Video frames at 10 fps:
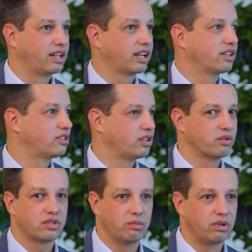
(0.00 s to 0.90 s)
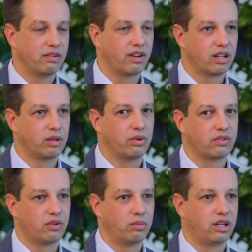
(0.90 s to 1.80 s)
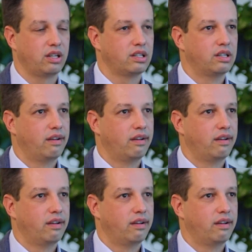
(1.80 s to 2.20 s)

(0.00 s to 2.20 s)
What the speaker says: and it continues to be available to me.